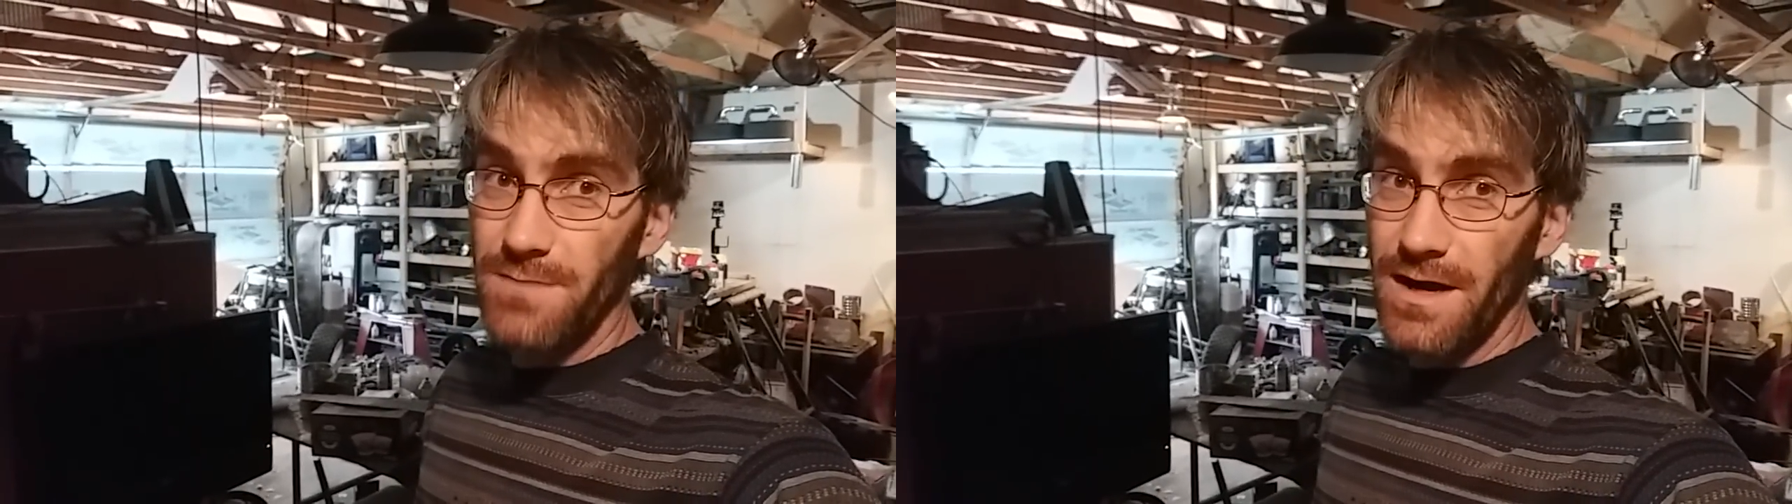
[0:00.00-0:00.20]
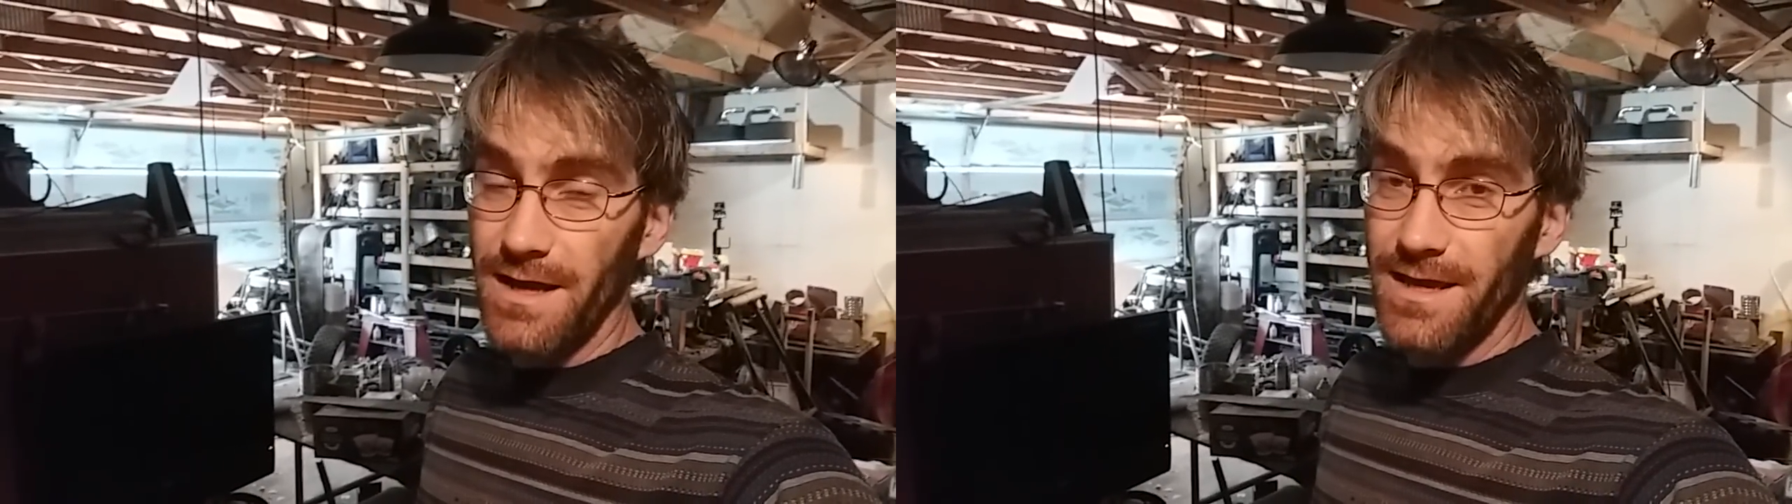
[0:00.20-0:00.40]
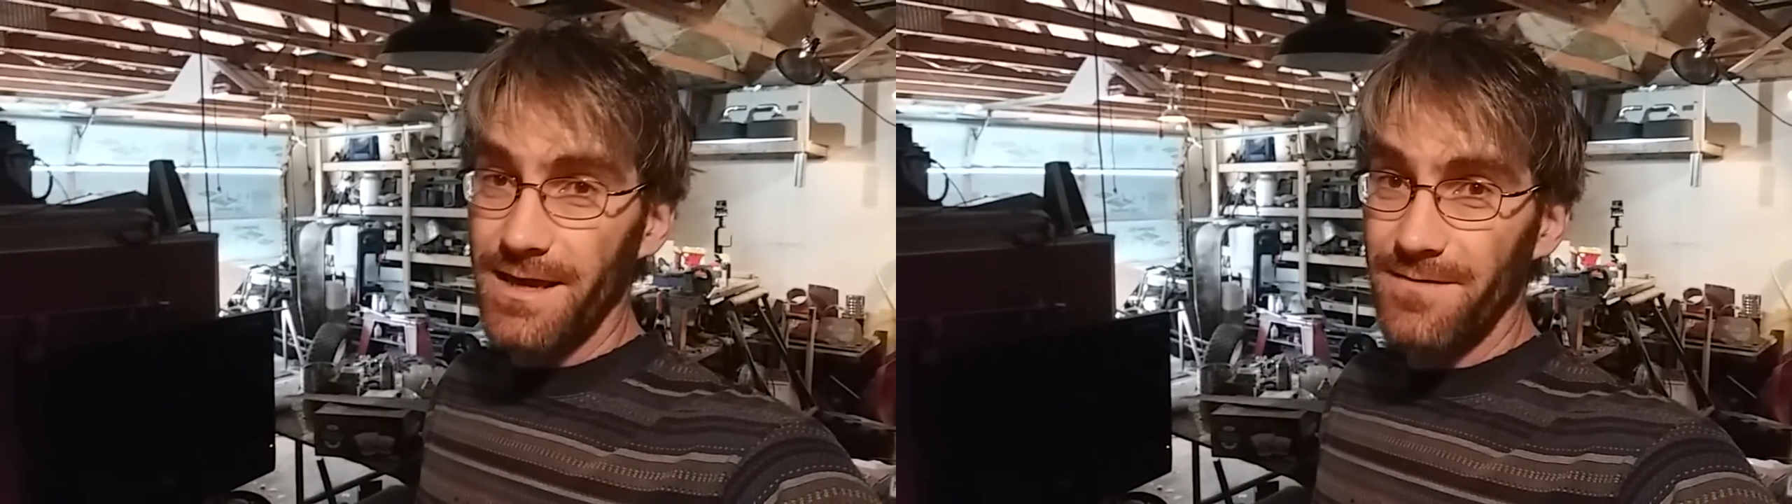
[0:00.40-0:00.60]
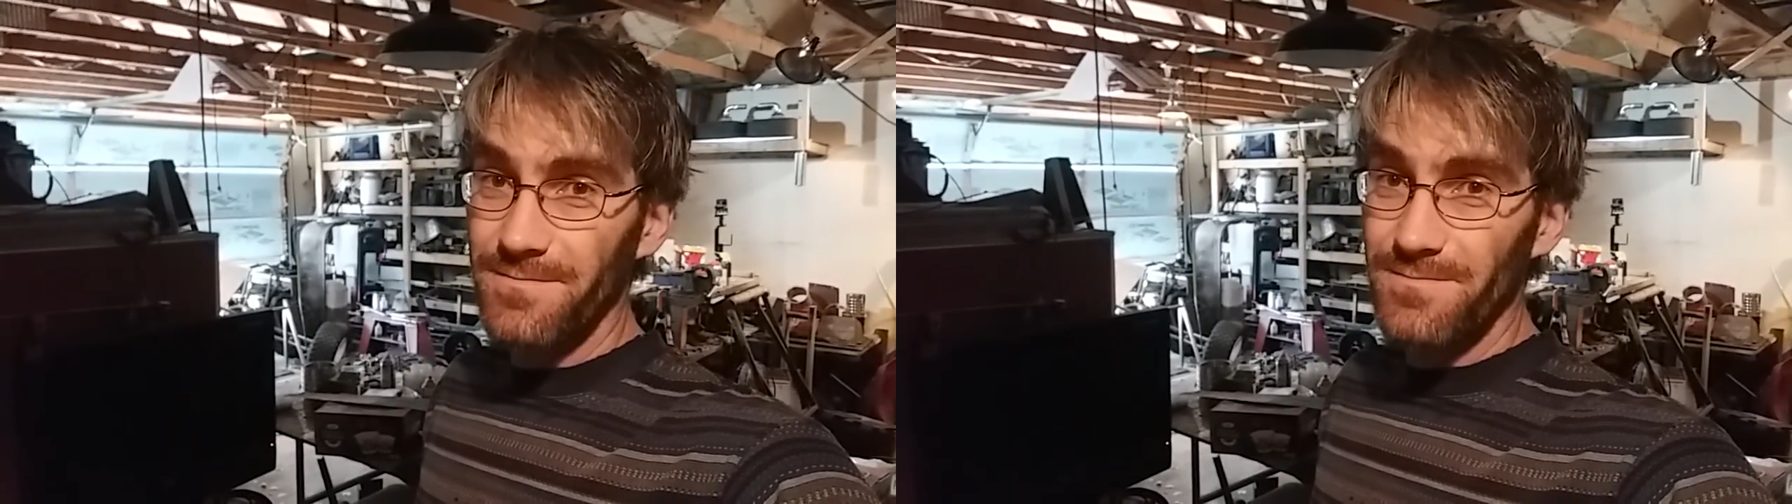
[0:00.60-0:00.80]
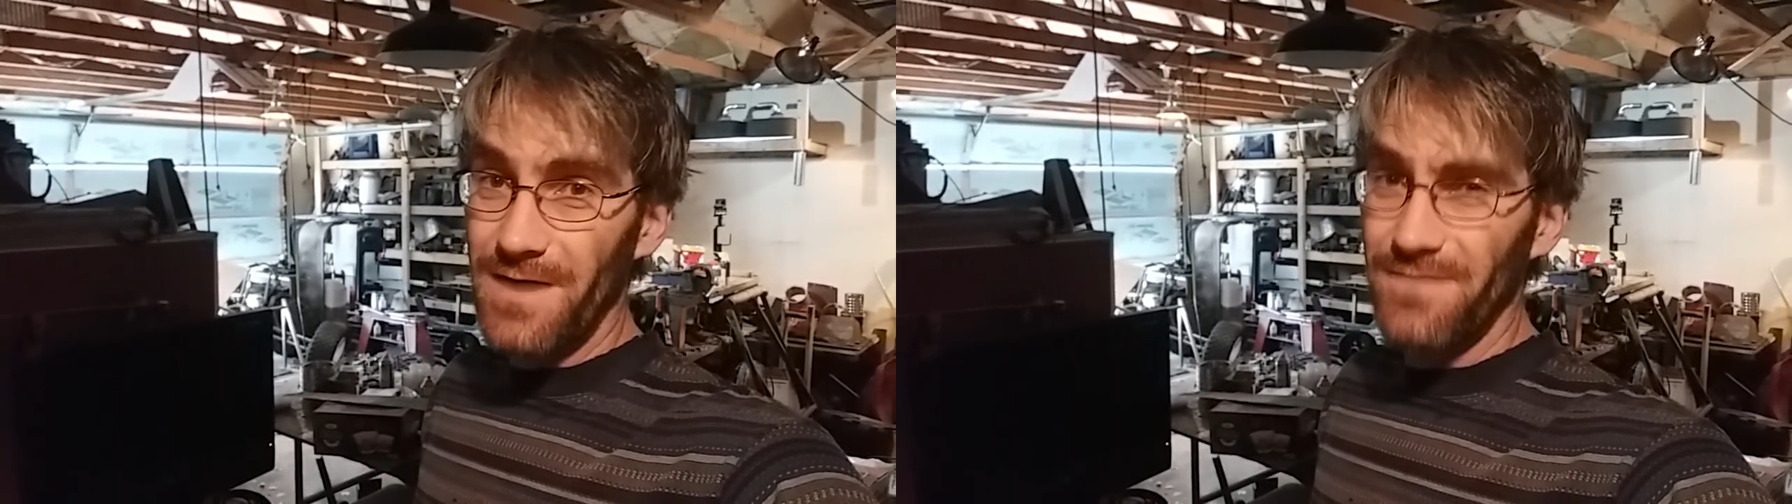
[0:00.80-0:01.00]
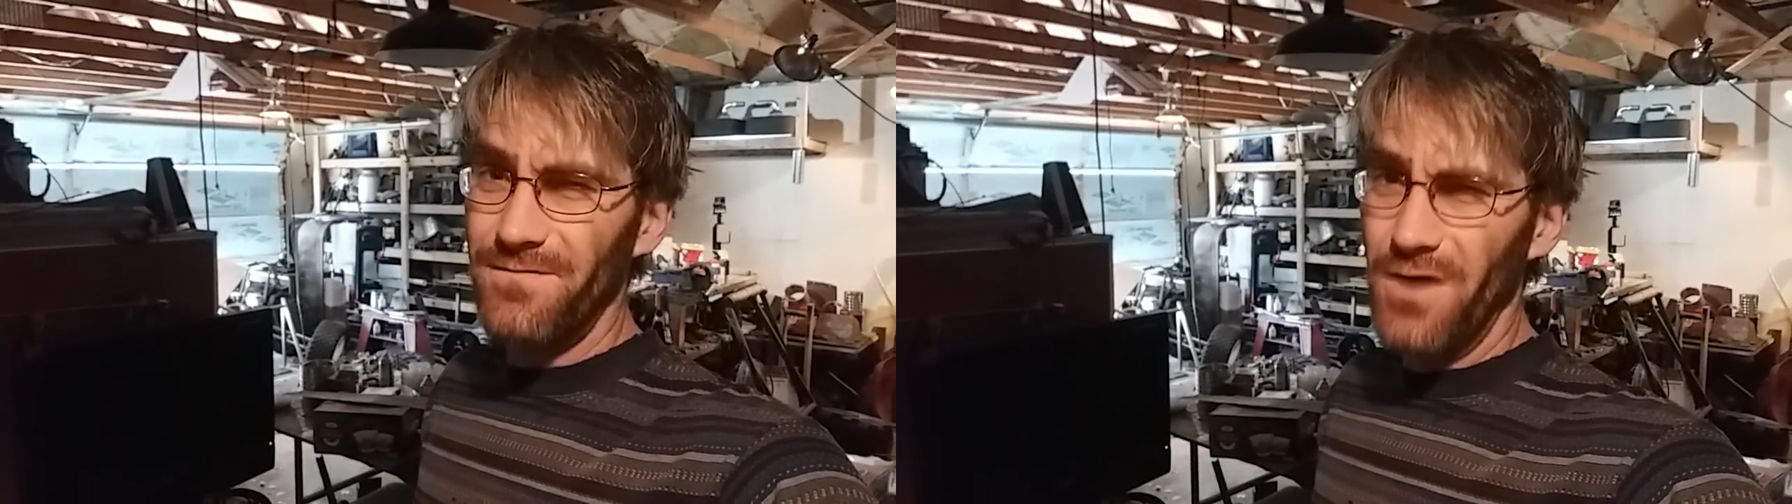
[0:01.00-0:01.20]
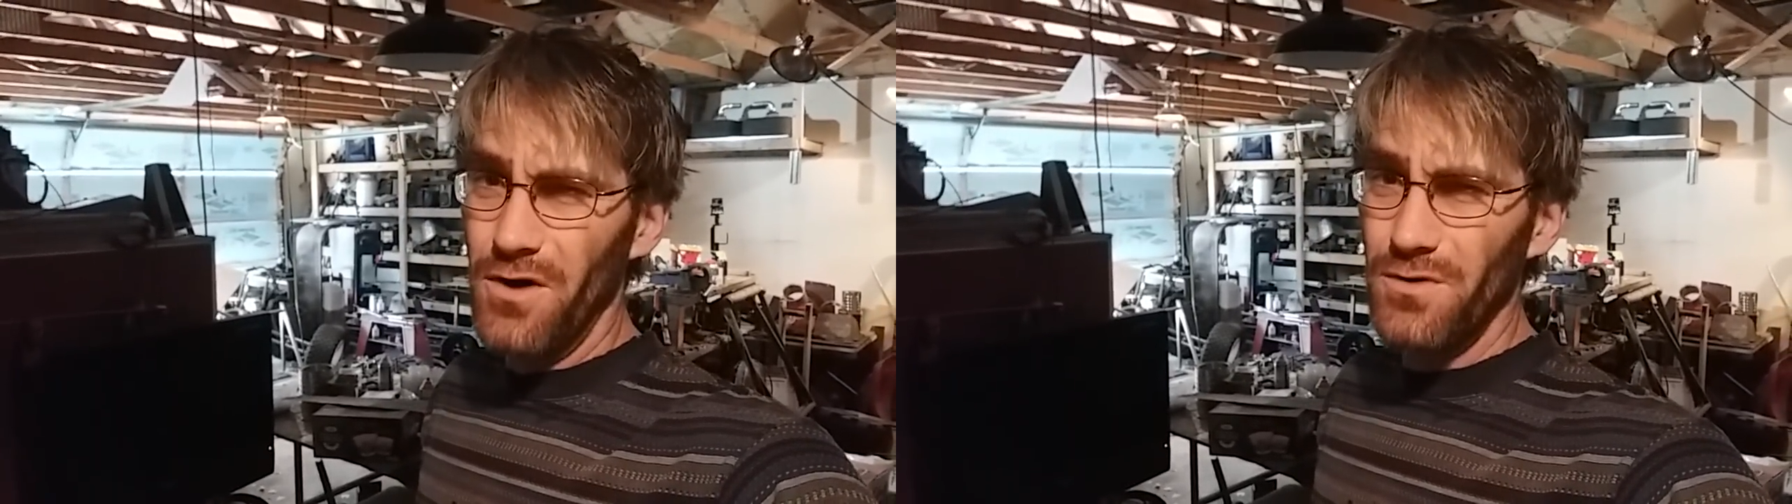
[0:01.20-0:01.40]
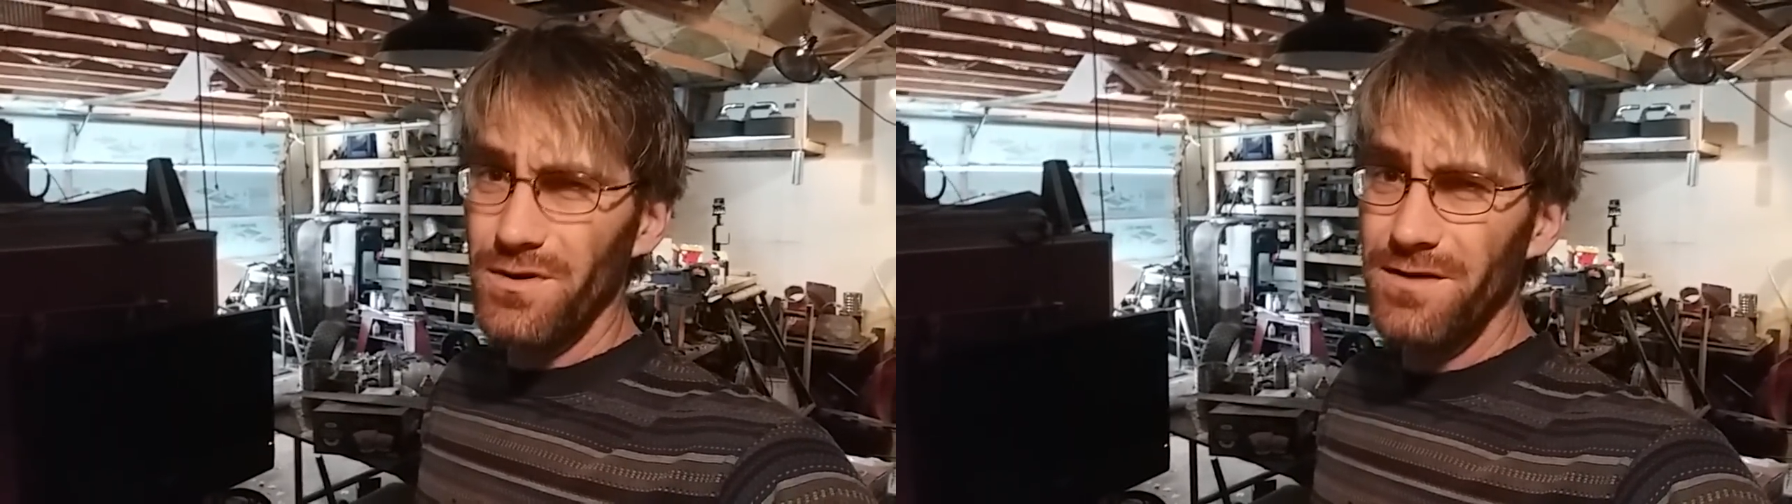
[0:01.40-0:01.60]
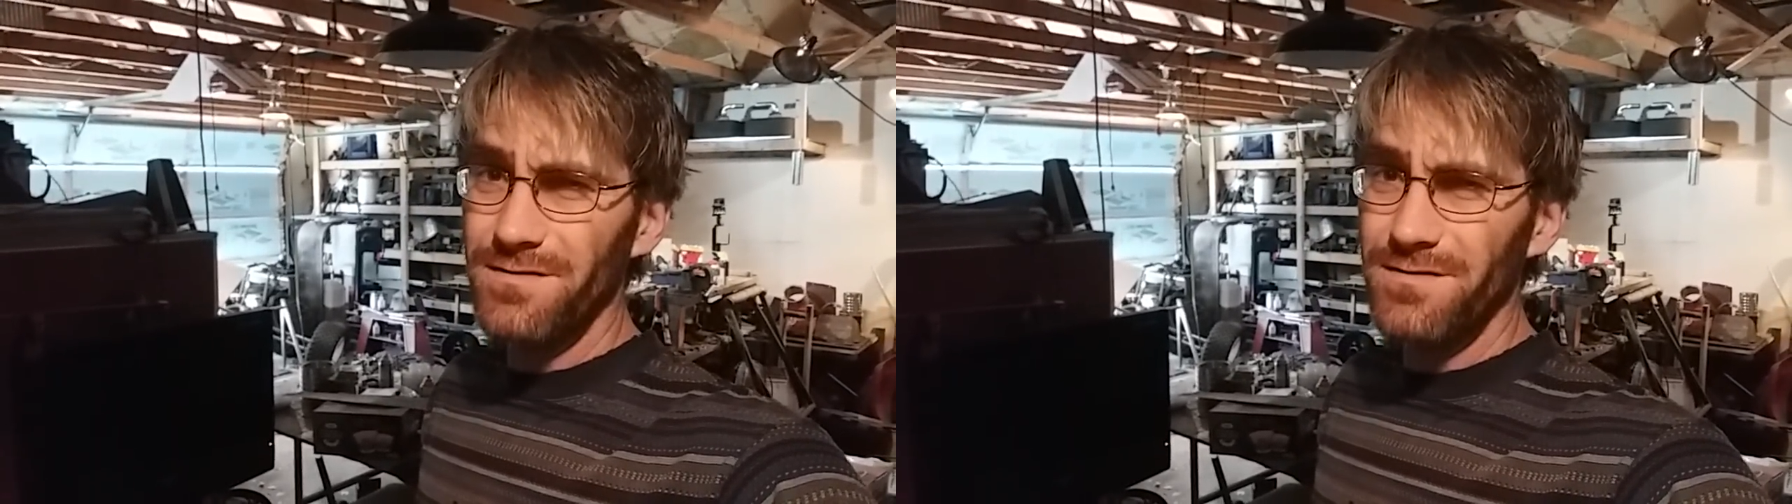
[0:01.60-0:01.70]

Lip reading: my phone.